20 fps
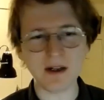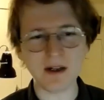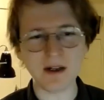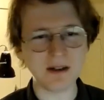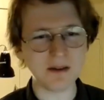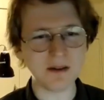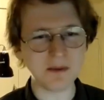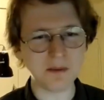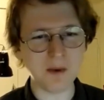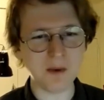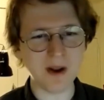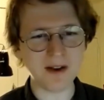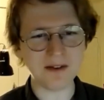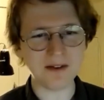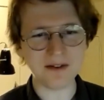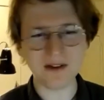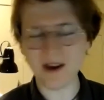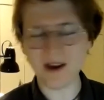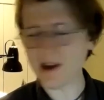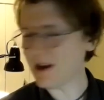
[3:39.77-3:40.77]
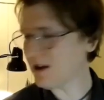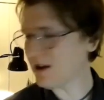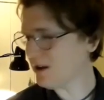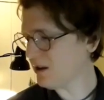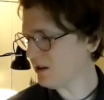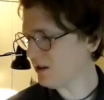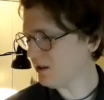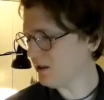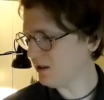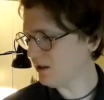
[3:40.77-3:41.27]
on a
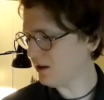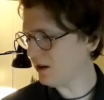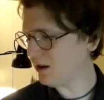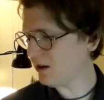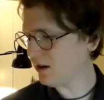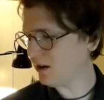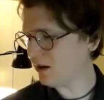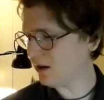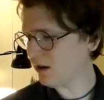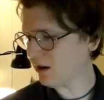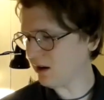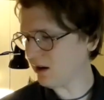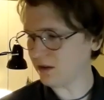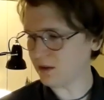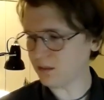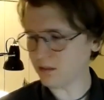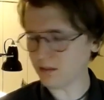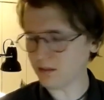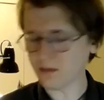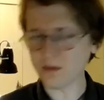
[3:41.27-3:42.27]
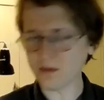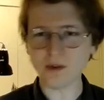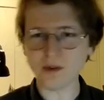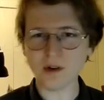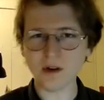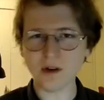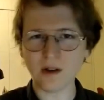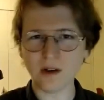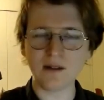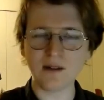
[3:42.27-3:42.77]
Wednesday than some
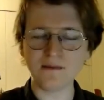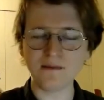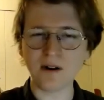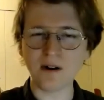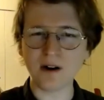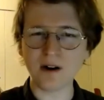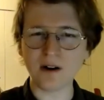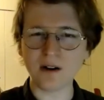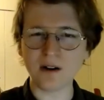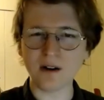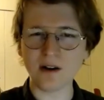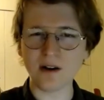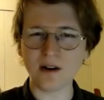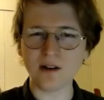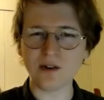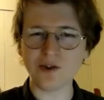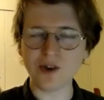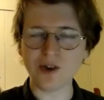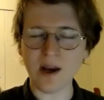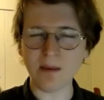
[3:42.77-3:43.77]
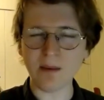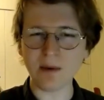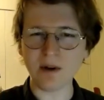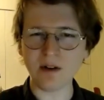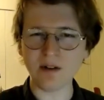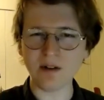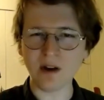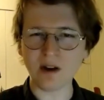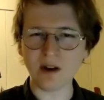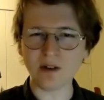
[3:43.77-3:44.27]
Glenfarclas
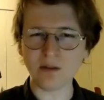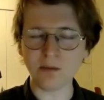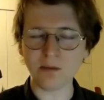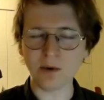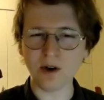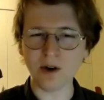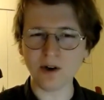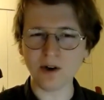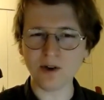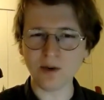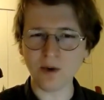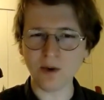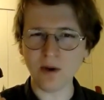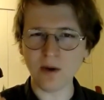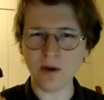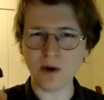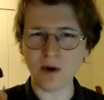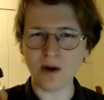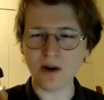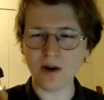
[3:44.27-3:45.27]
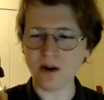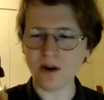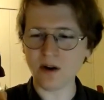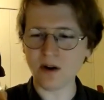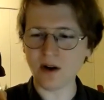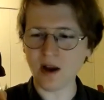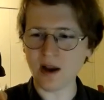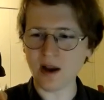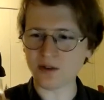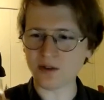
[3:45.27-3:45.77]
Japanese export
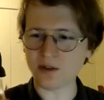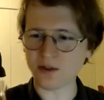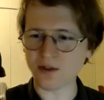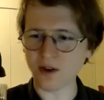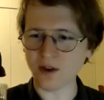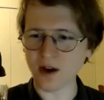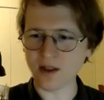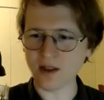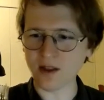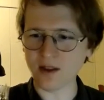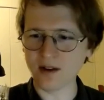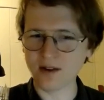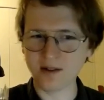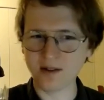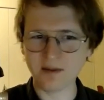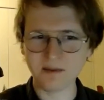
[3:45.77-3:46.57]
21-year cask strength.